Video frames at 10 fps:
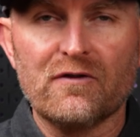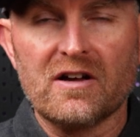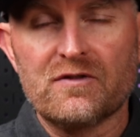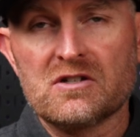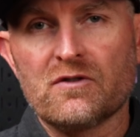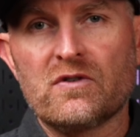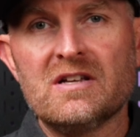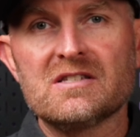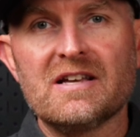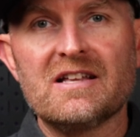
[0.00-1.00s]
fly fishing
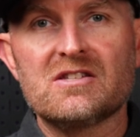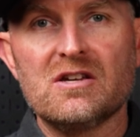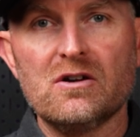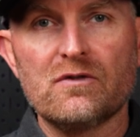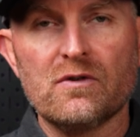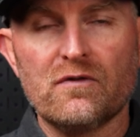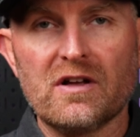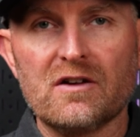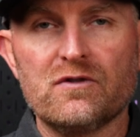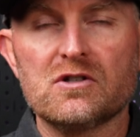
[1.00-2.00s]
friends, Lance here from
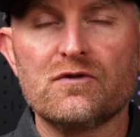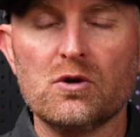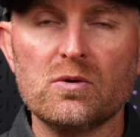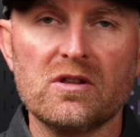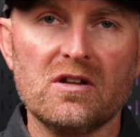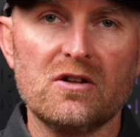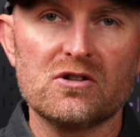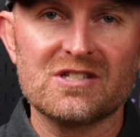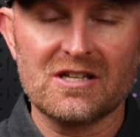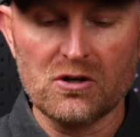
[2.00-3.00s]
Fly Fish Food with another
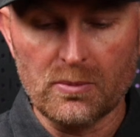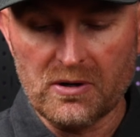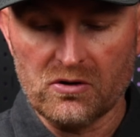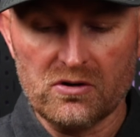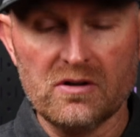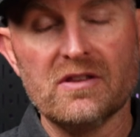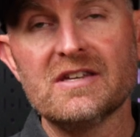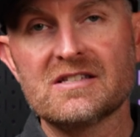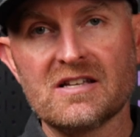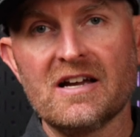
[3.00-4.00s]
skill builder.
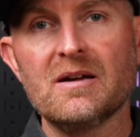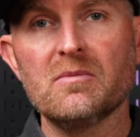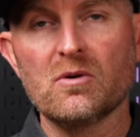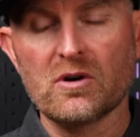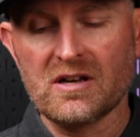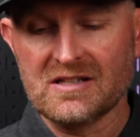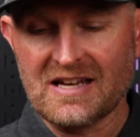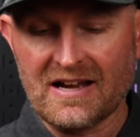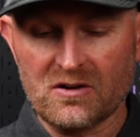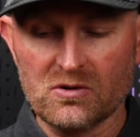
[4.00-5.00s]
This time we're going to
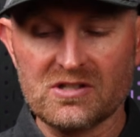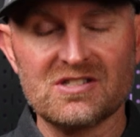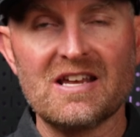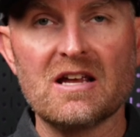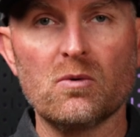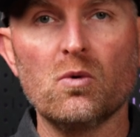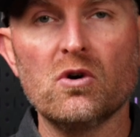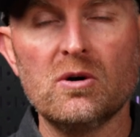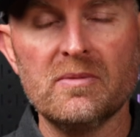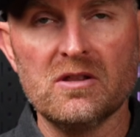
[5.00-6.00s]
tackle staying
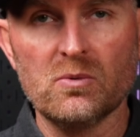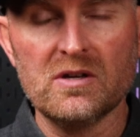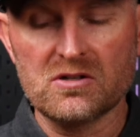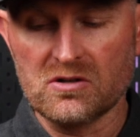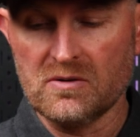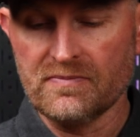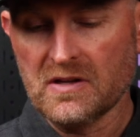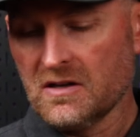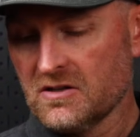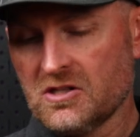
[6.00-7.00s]
warm in the winter.
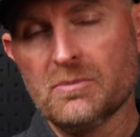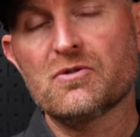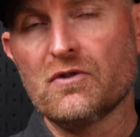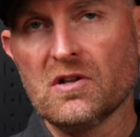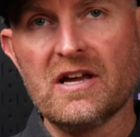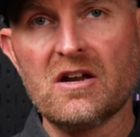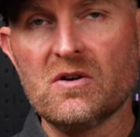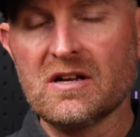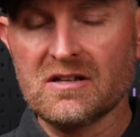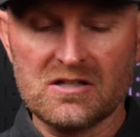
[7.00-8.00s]
Tips for
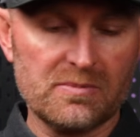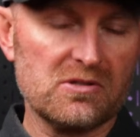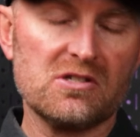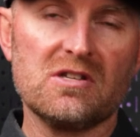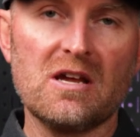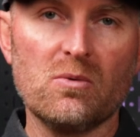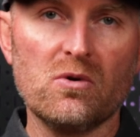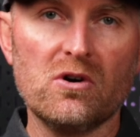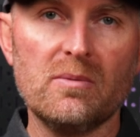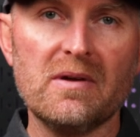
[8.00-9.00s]
layering, tips to stay
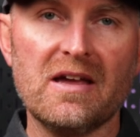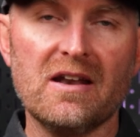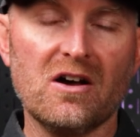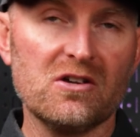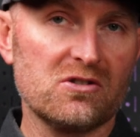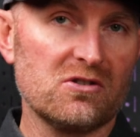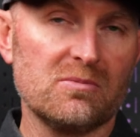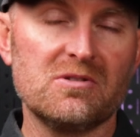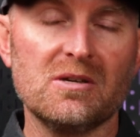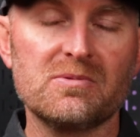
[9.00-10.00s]
warm, and also
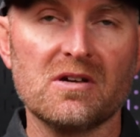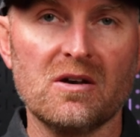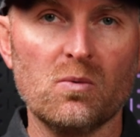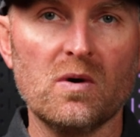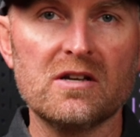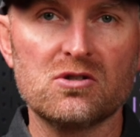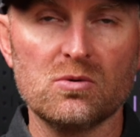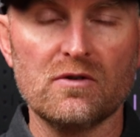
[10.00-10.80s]
some tips on what to